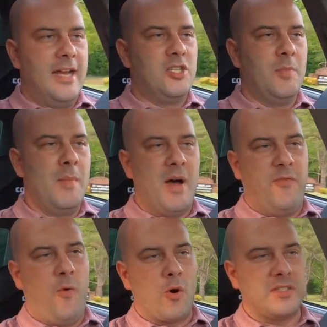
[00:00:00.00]
took me about
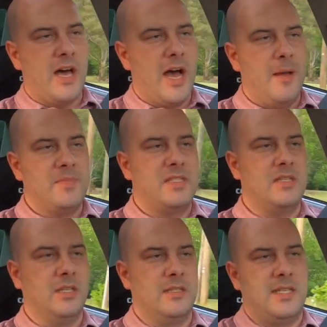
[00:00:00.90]
4 times
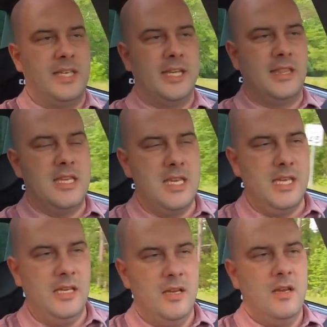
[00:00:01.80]
to get
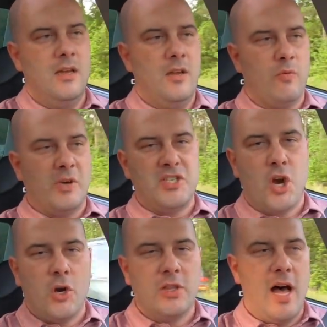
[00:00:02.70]
the
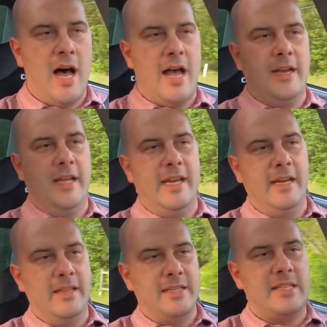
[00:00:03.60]
return line
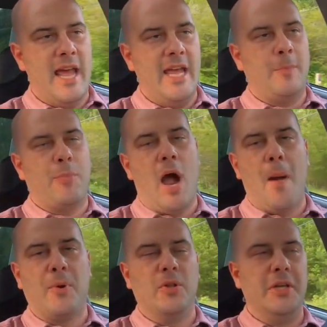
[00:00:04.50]
into the tank
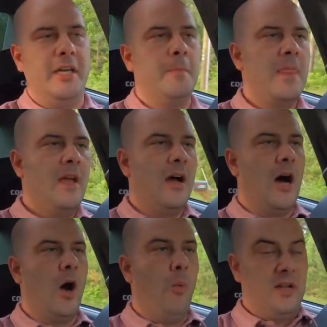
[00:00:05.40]
properly.
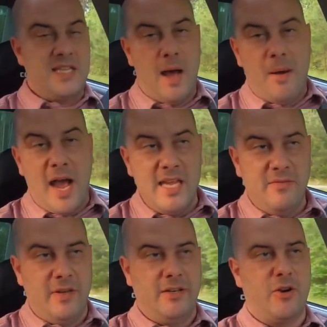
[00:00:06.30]
One time I
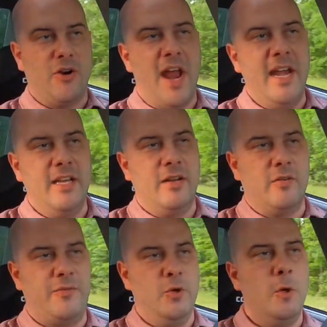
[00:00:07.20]
even grenaded
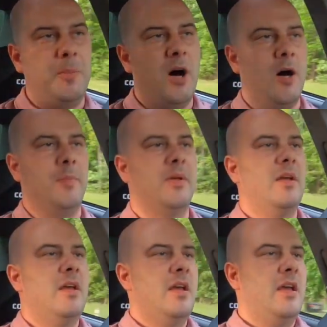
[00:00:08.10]
a fuel pump,
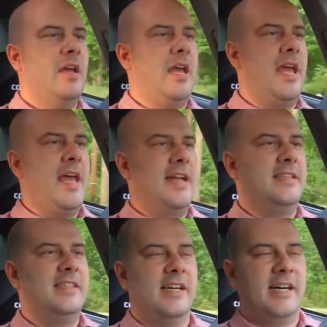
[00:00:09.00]
and